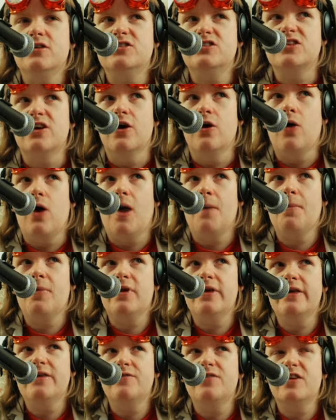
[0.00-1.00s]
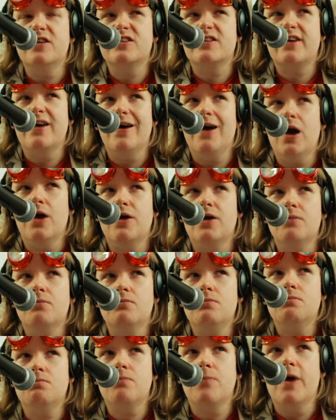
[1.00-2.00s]
So I believe there's a card
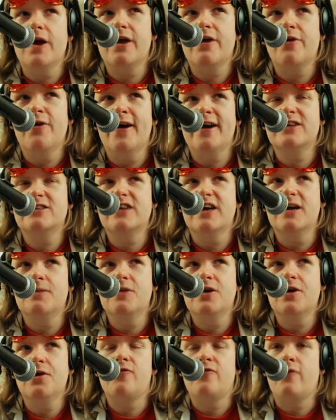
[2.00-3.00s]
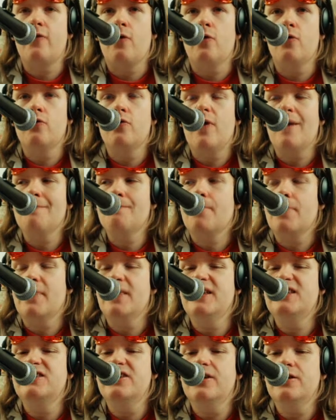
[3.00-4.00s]
in My Hero Academia for
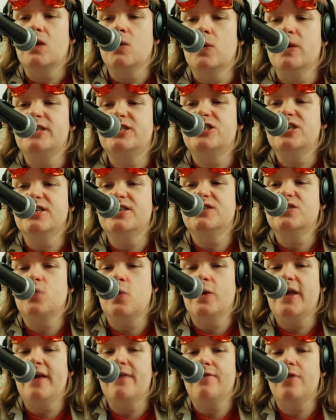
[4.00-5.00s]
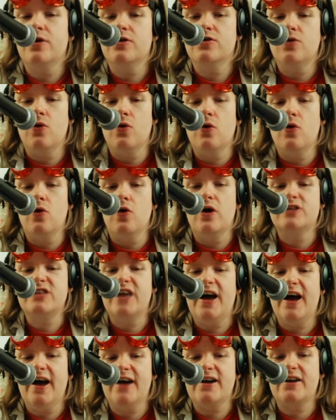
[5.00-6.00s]
Ida, which is whenever your
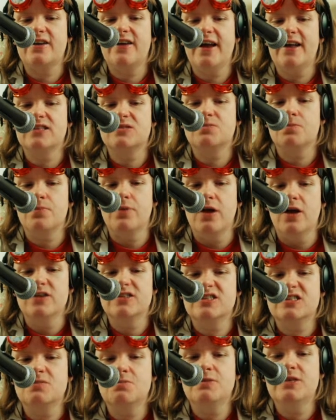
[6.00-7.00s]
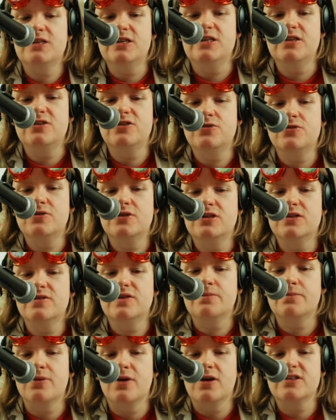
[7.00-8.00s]
attack gets plus speed, you can give
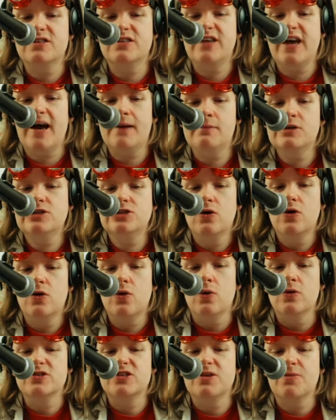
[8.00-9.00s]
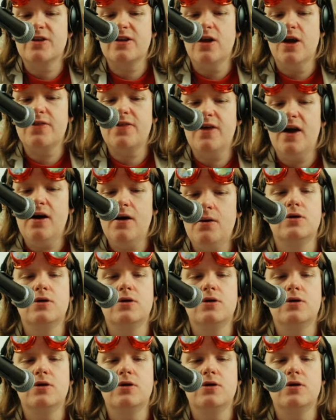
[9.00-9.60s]
it plus a damage or something like that.